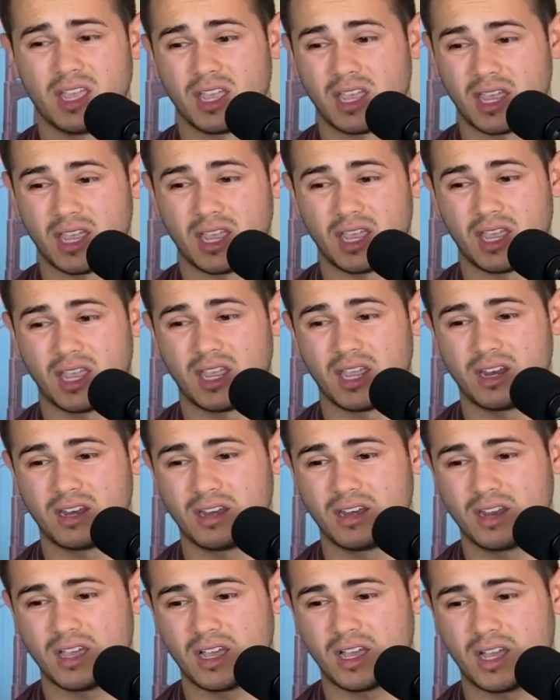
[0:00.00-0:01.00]

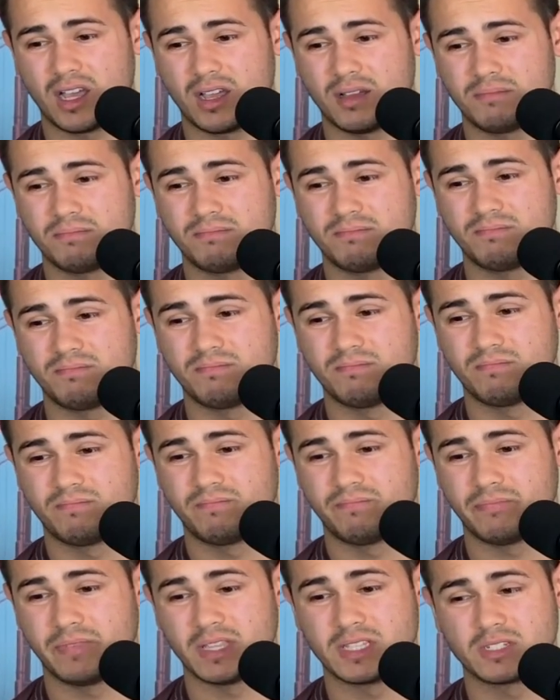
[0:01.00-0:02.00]
and
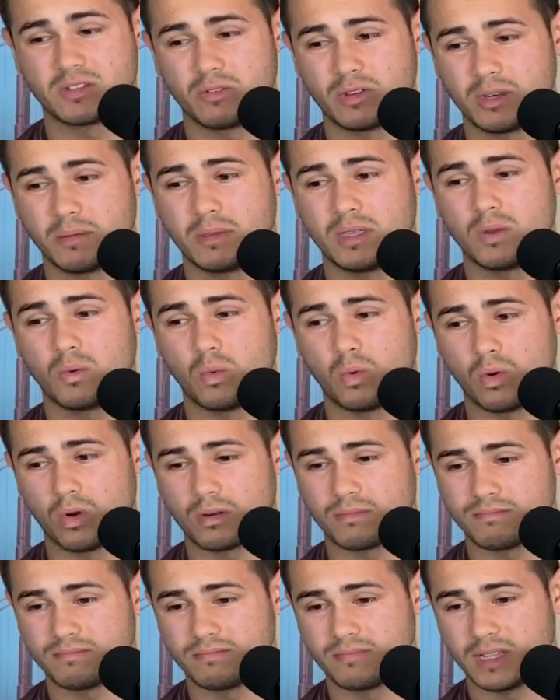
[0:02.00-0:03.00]
it's going to be a war.
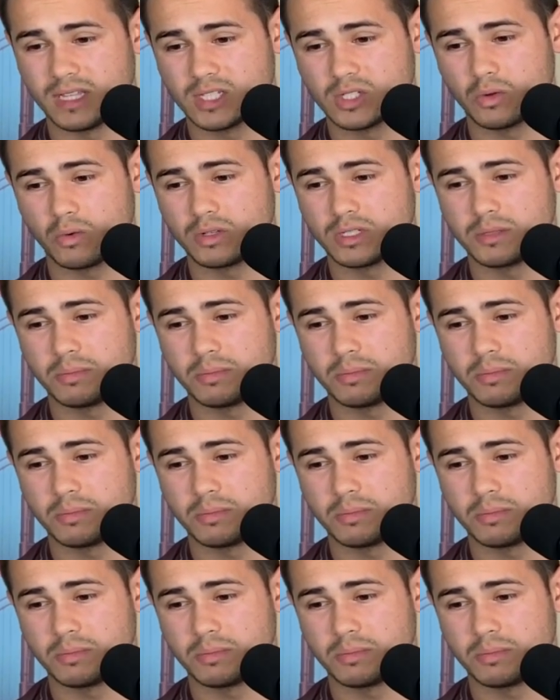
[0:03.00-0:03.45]
It's going to